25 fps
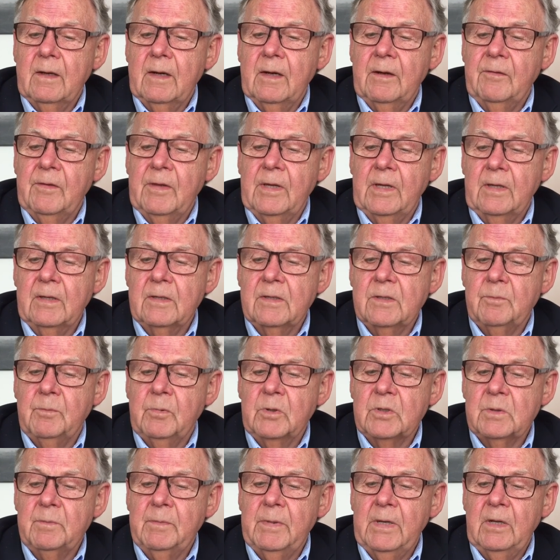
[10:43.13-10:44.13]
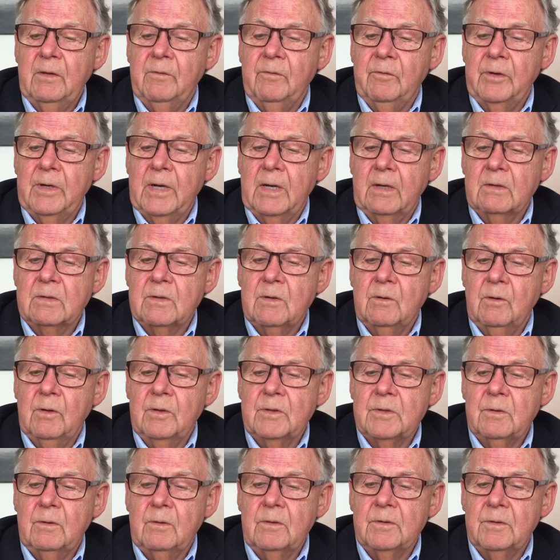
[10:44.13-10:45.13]
I think it's a possibility for young
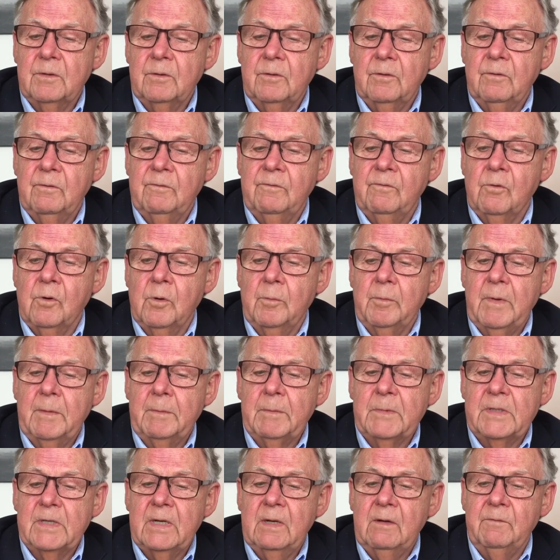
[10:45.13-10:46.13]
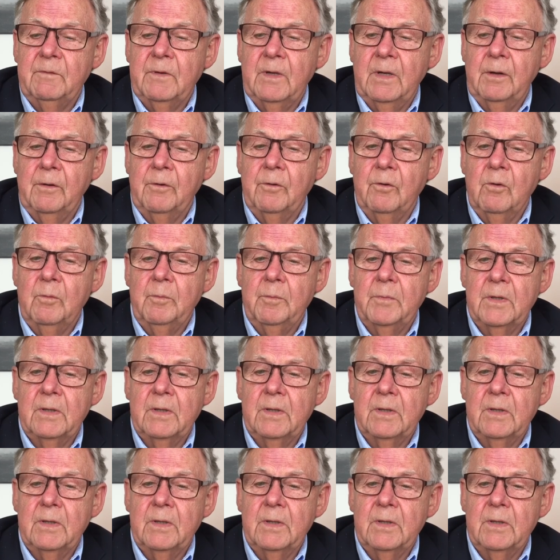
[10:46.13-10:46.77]
scholars also to form themselves in group,